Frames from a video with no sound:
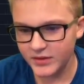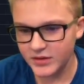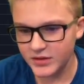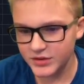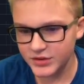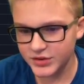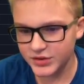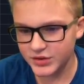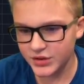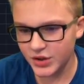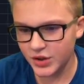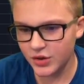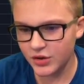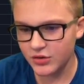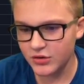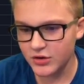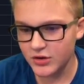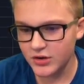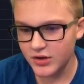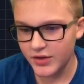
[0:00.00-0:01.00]

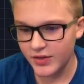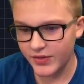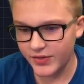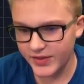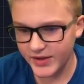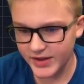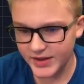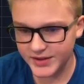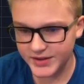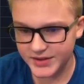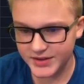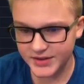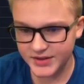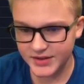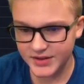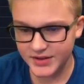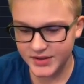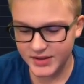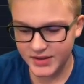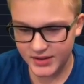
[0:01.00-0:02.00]
So
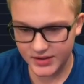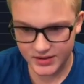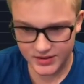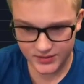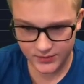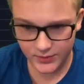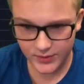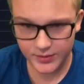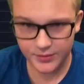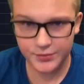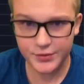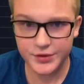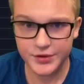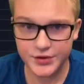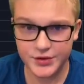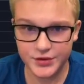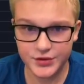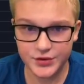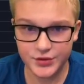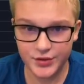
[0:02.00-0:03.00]
this is what we
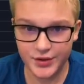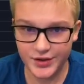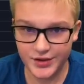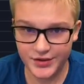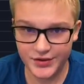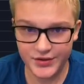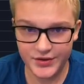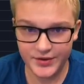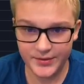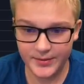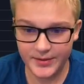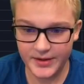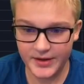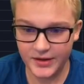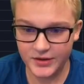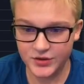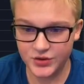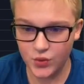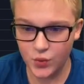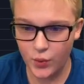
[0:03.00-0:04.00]
should do on Ethereum right now.
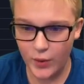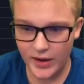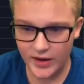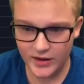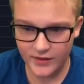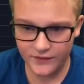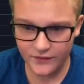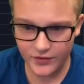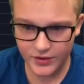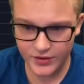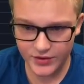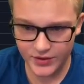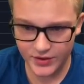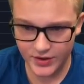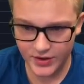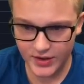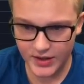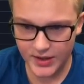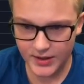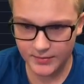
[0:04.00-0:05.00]
So wait for
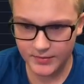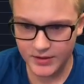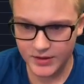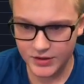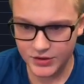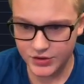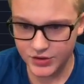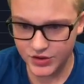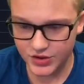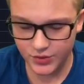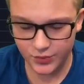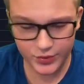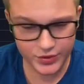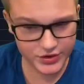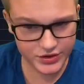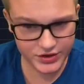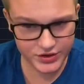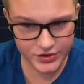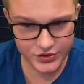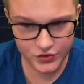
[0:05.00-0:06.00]
Ethereum to see what it's
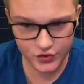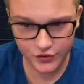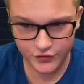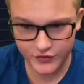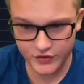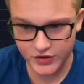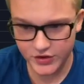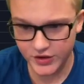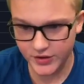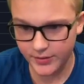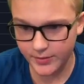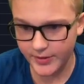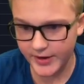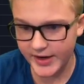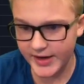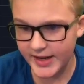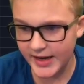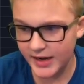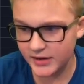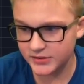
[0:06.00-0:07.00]
going to do, if it's going to
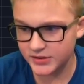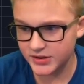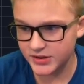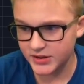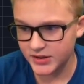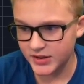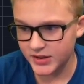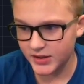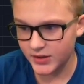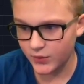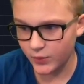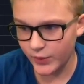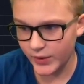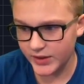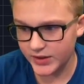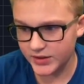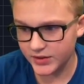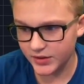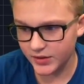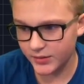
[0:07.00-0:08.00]
break out, and
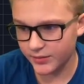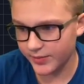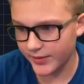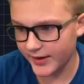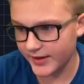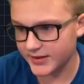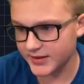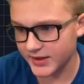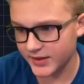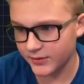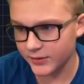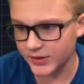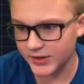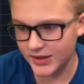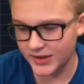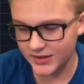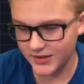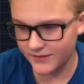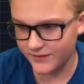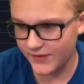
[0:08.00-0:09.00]
wait till it breaks like
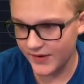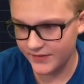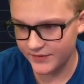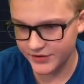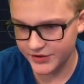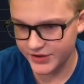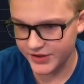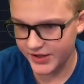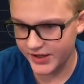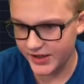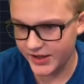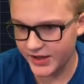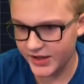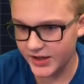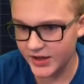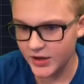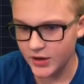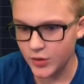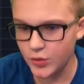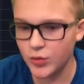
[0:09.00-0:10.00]

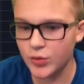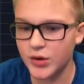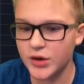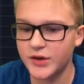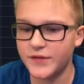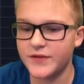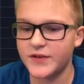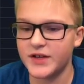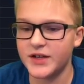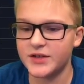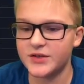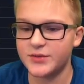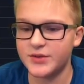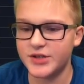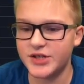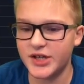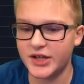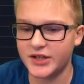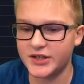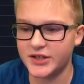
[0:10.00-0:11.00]
1,580, or if it gets
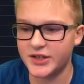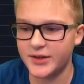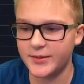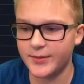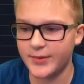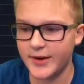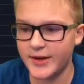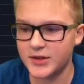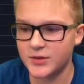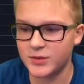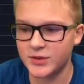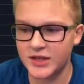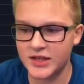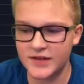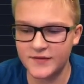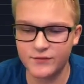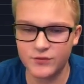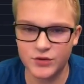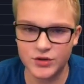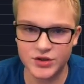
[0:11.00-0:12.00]
rejected and breaks
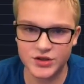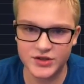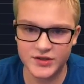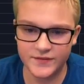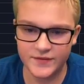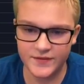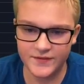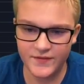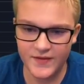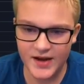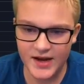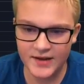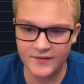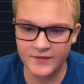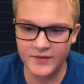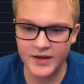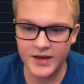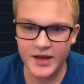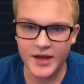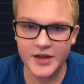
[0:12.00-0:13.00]

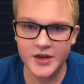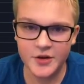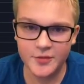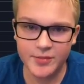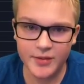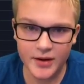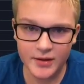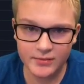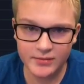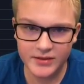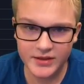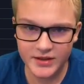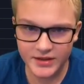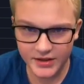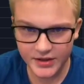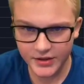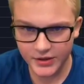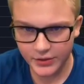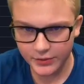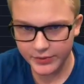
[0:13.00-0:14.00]
1,475, and you're probably going
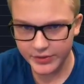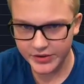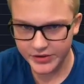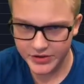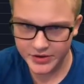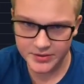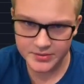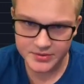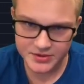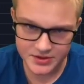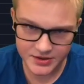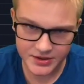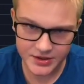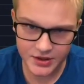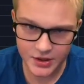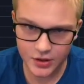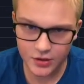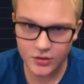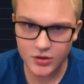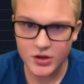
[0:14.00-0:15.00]
to know where Ethereum is going to
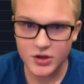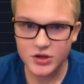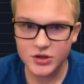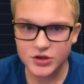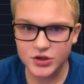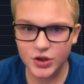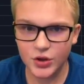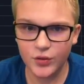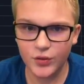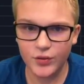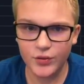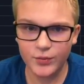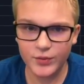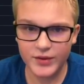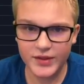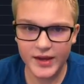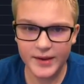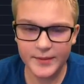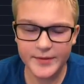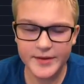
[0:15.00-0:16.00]
go. So with
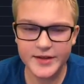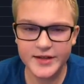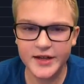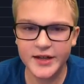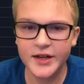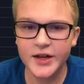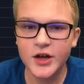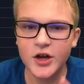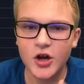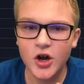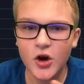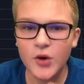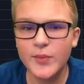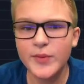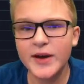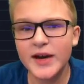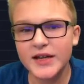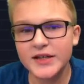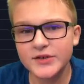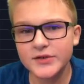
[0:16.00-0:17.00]
that being said, hope you
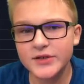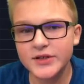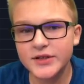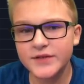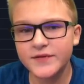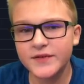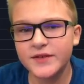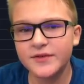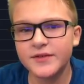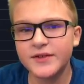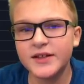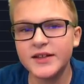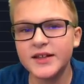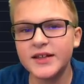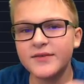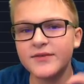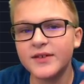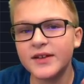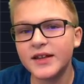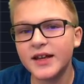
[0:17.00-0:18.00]
guys enjoyed this video. If you did,
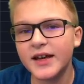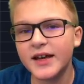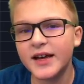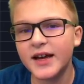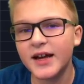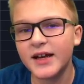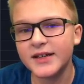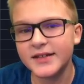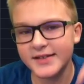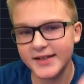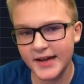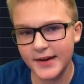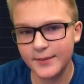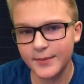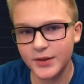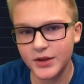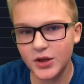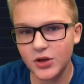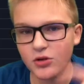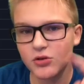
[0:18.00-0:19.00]
leave a like down
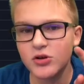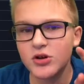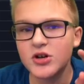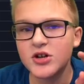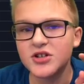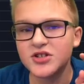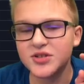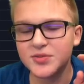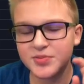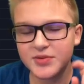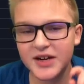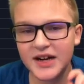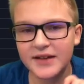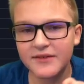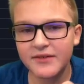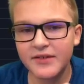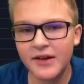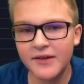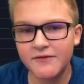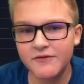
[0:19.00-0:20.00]
below. Subscribe if
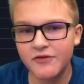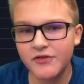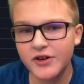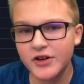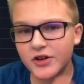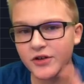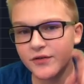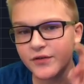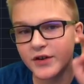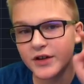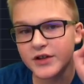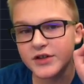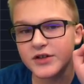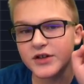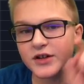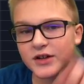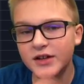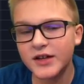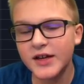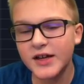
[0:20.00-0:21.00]
you haven't already. Don't forget to
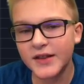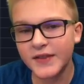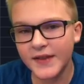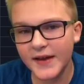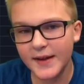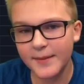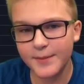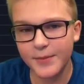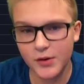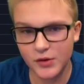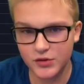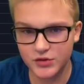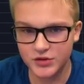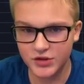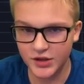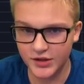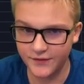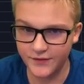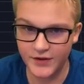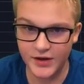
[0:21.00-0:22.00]
click that post
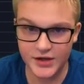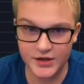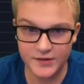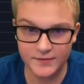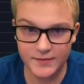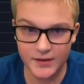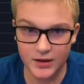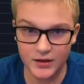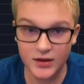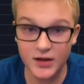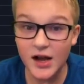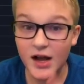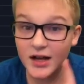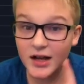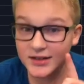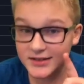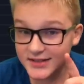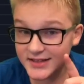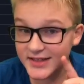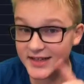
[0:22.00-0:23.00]
notification bell.
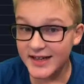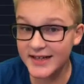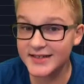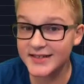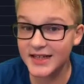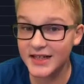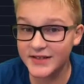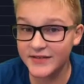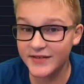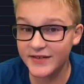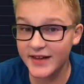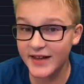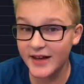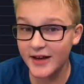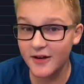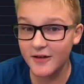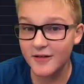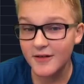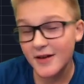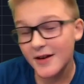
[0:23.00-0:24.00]
I'll see you guys next
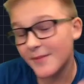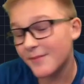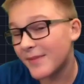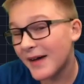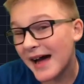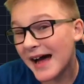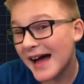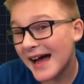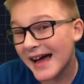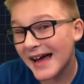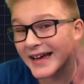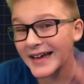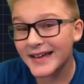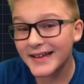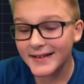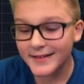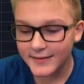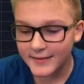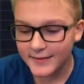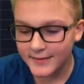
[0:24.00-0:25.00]
video. Bye!